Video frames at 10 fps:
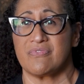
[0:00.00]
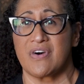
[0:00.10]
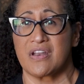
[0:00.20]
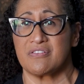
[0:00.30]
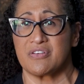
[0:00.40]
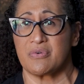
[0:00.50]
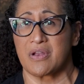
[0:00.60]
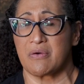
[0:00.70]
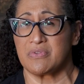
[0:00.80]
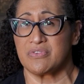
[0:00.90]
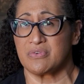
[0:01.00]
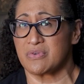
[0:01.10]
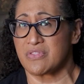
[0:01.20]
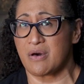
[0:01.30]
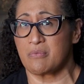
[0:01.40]
I don't know what I would do
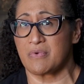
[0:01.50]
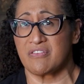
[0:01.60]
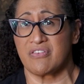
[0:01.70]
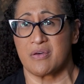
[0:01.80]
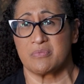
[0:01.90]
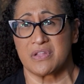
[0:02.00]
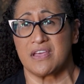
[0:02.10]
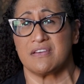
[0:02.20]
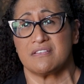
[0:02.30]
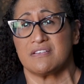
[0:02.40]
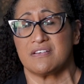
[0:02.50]
without my family.